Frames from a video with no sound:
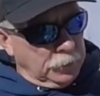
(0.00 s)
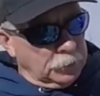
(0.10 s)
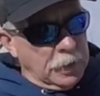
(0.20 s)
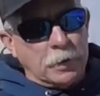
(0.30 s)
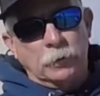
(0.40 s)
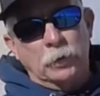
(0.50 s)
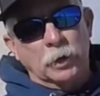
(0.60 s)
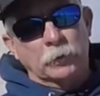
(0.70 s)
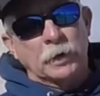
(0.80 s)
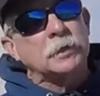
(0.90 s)
standard
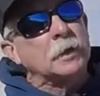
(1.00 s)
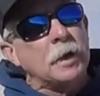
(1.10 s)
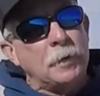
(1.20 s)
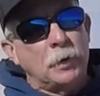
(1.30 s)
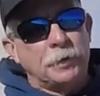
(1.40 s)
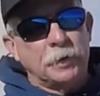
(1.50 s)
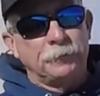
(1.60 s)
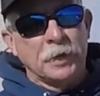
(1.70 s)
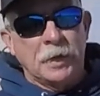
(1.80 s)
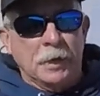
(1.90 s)
rug rest that came with it.
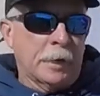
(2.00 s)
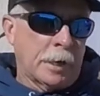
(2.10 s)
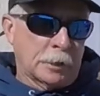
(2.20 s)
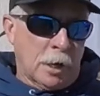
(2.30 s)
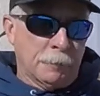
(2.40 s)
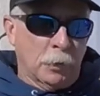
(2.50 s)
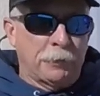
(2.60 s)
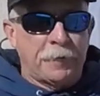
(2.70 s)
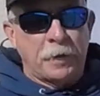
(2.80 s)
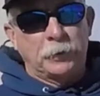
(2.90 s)
And I shot both
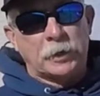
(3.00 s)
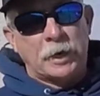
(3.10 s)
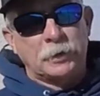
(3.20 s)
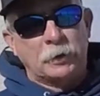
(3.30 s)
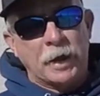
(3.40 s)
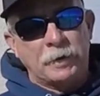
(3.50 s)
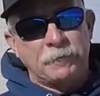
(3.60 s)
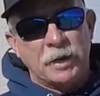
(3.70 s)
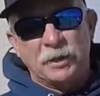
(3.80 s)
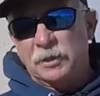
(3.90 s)
feathers and trad
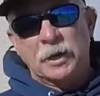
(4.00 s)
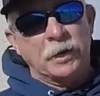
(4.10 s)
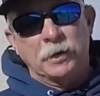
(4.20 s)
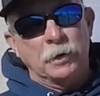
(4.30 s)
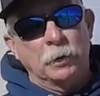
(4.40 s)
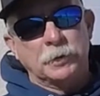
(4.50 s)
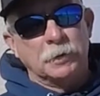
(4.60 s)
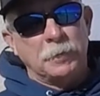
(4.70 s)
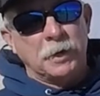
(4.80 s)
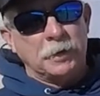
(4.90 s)
vanes, and I didn't notice a
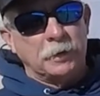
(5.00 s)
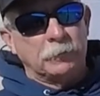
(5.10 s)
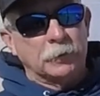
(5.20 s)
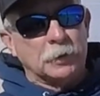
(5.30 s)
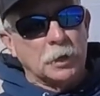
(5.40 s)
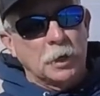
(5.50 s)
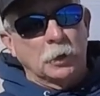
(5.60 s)
bit of difference.